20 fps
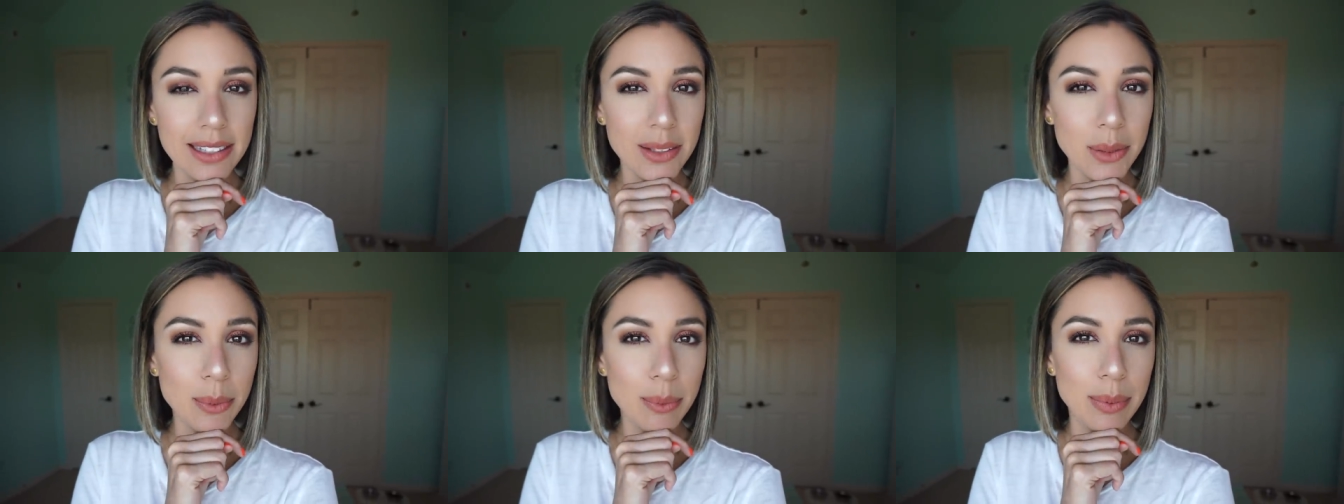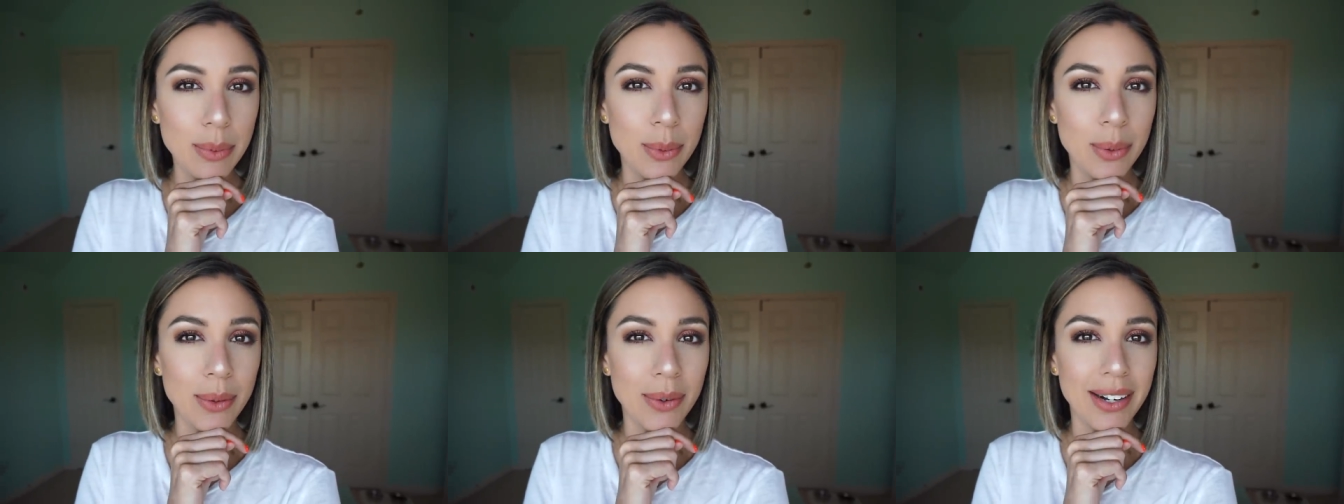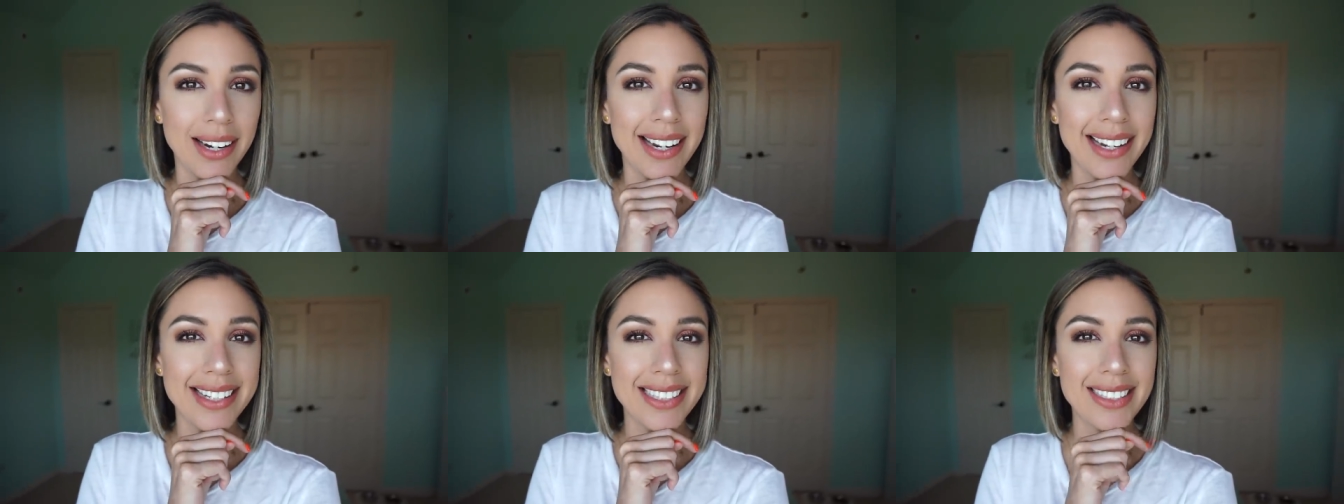a little
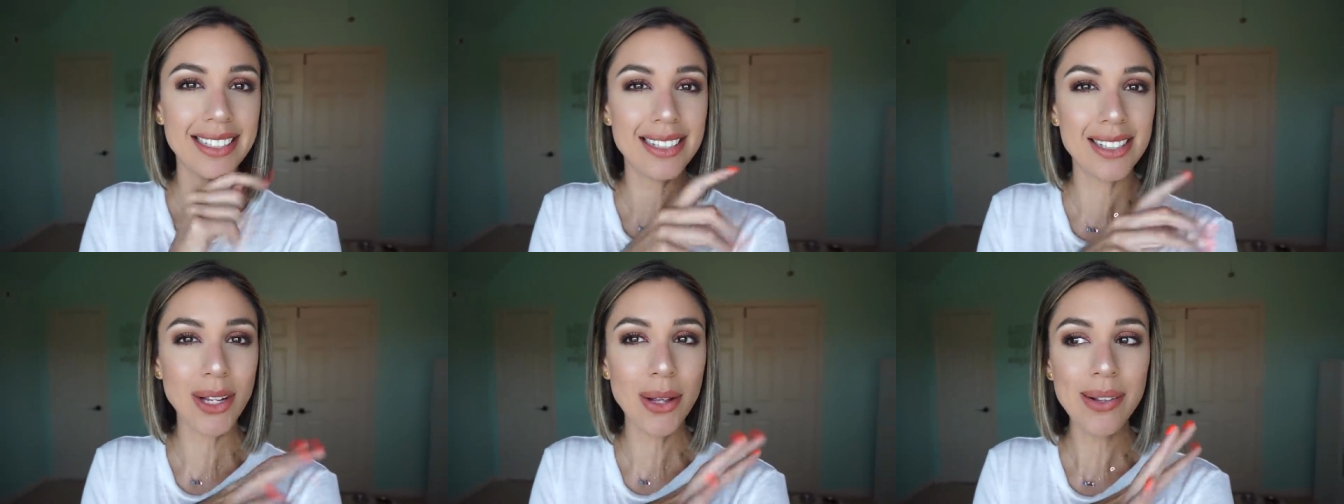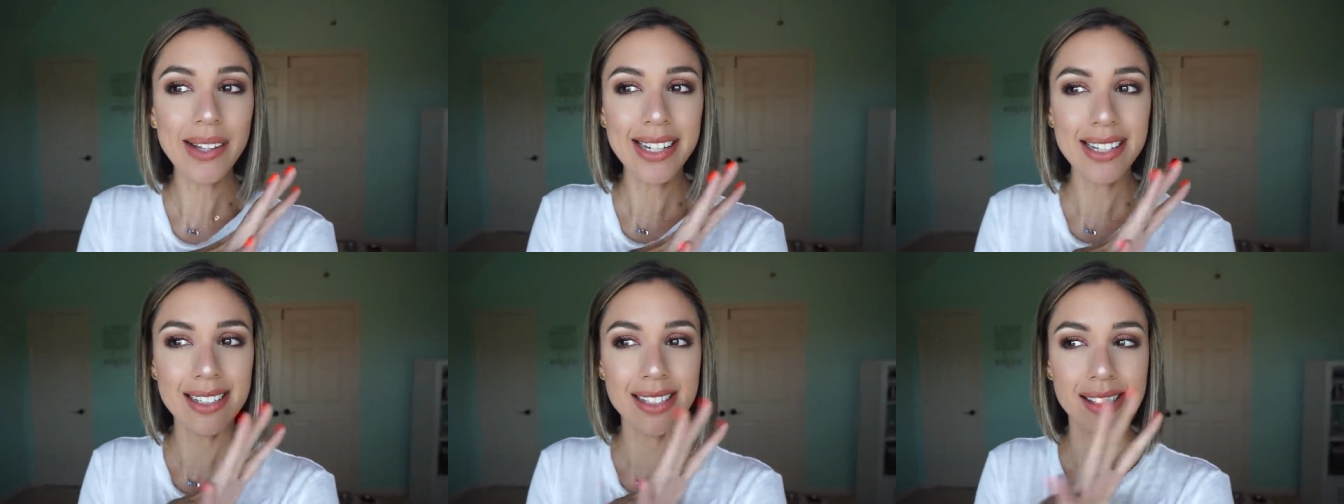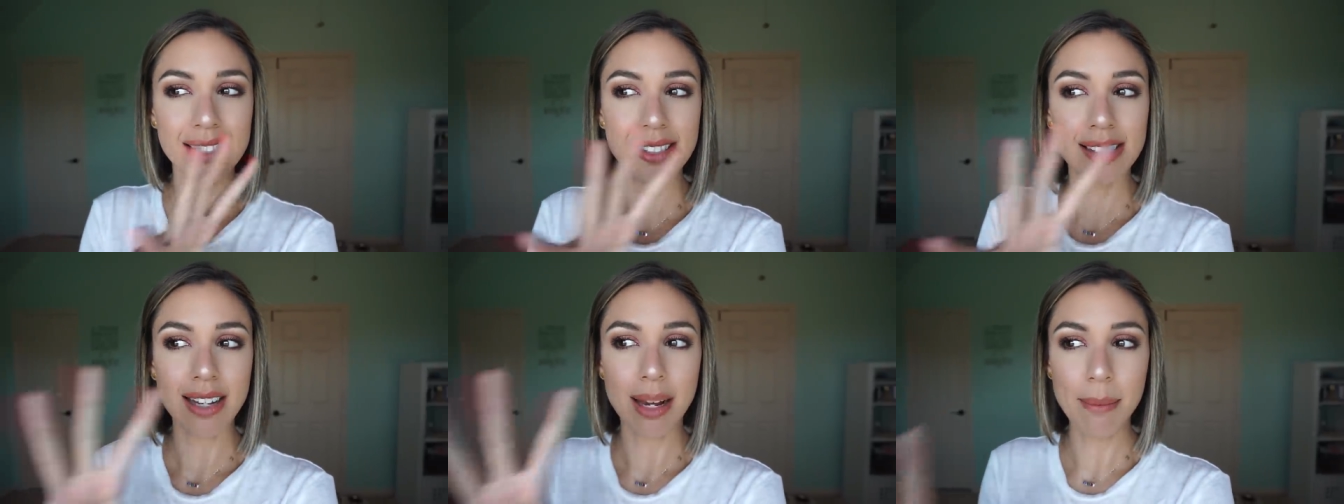boring because it's all like
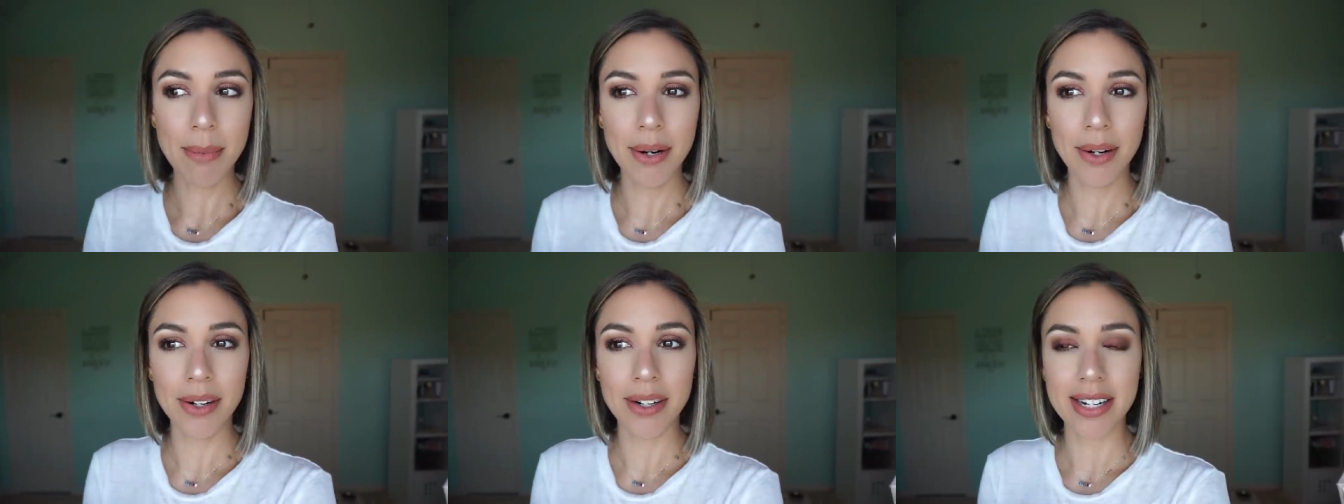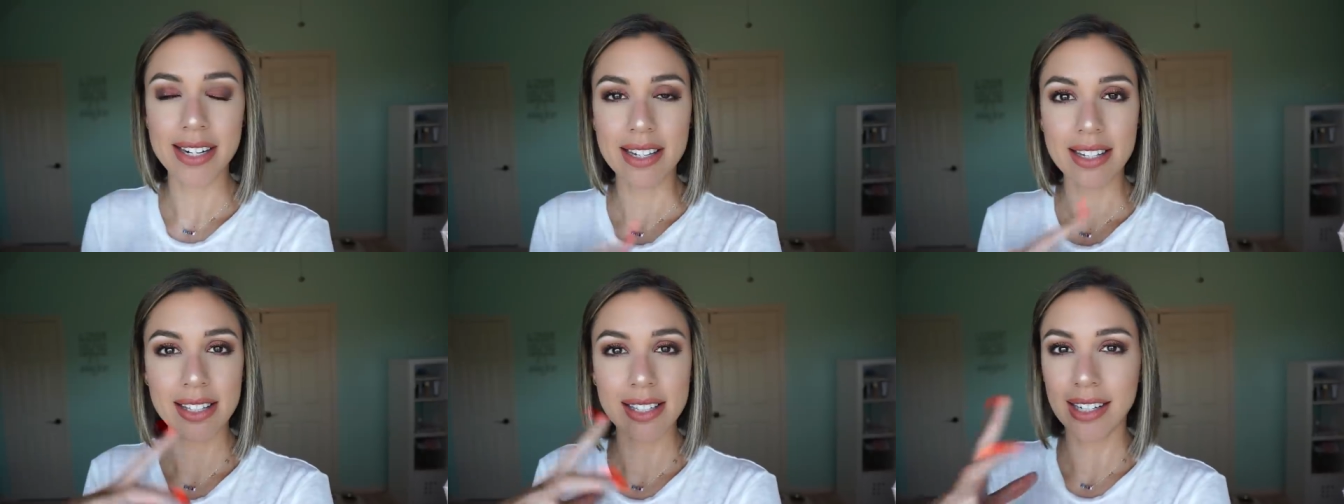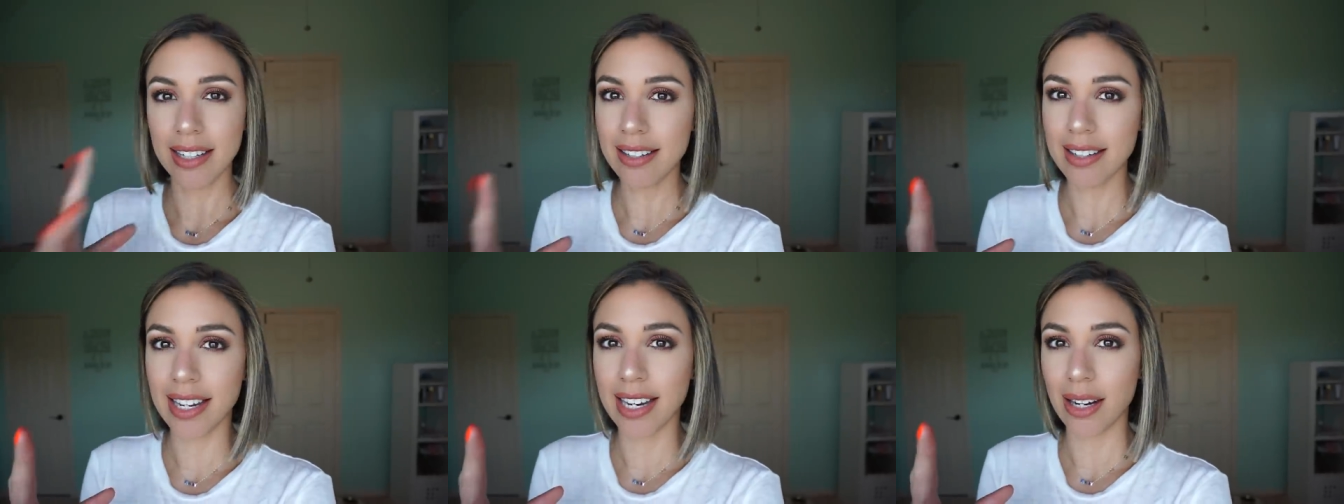summer and
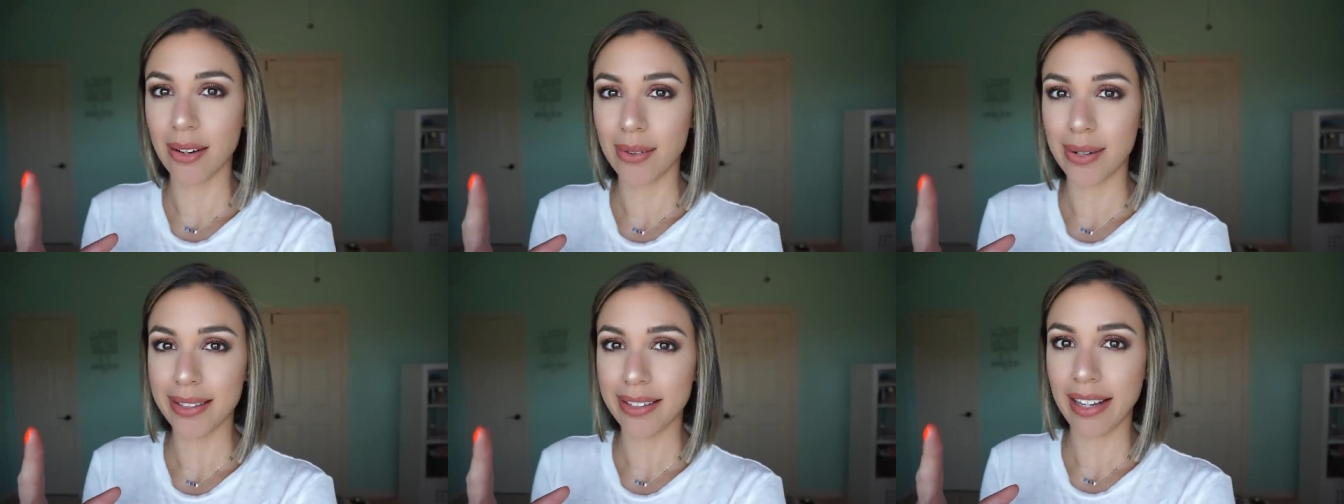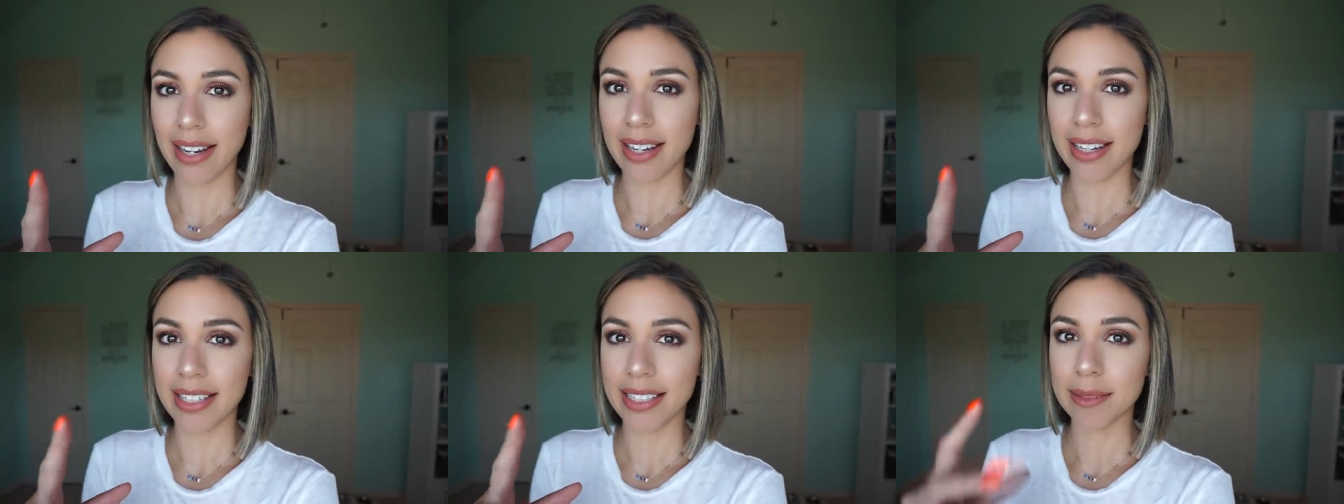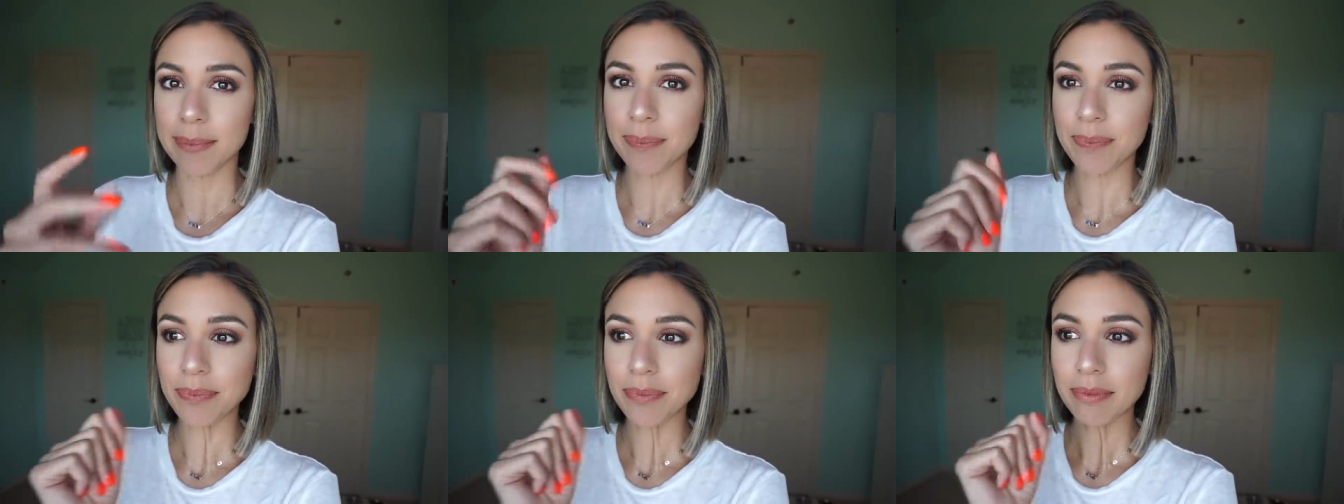sun care related